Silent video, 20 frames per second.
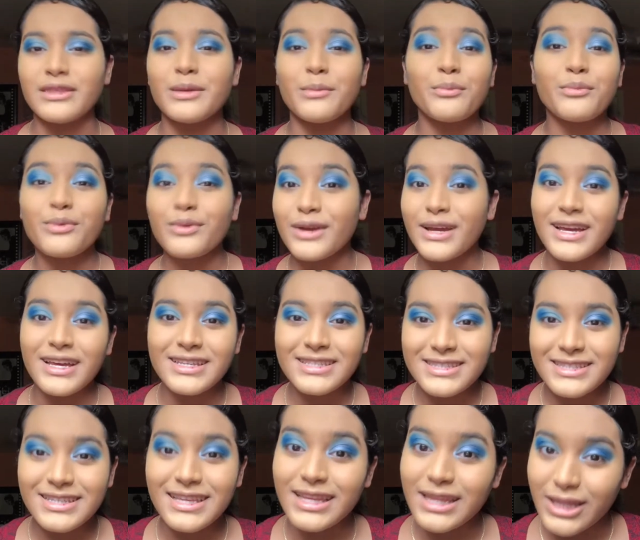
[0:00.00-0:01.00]
press
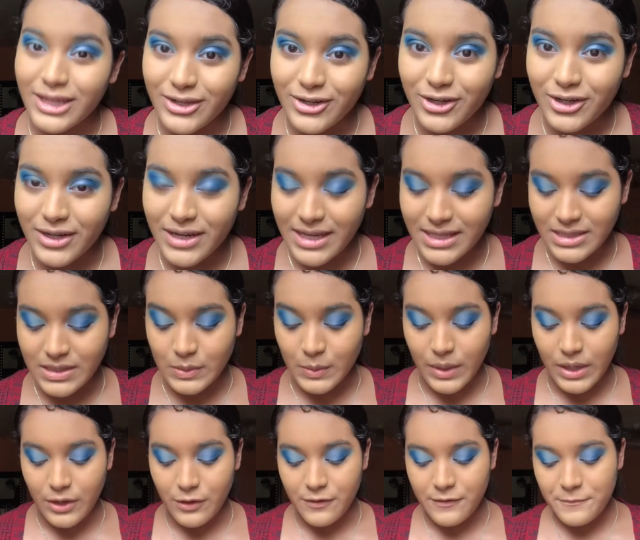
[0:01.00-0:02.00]
glitter as
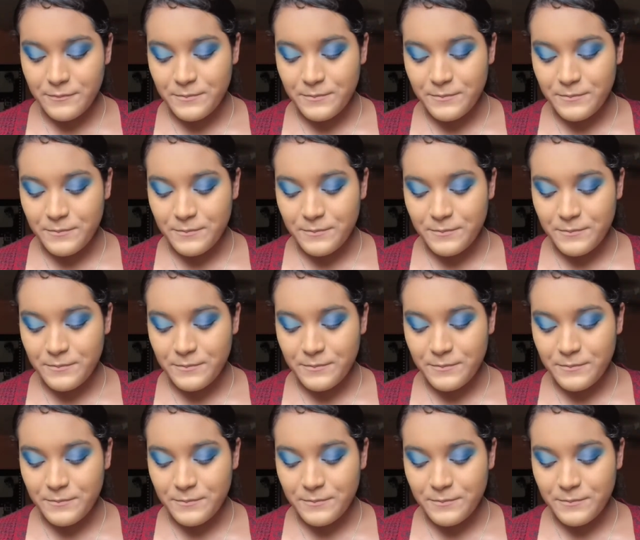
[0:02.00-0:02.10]
well.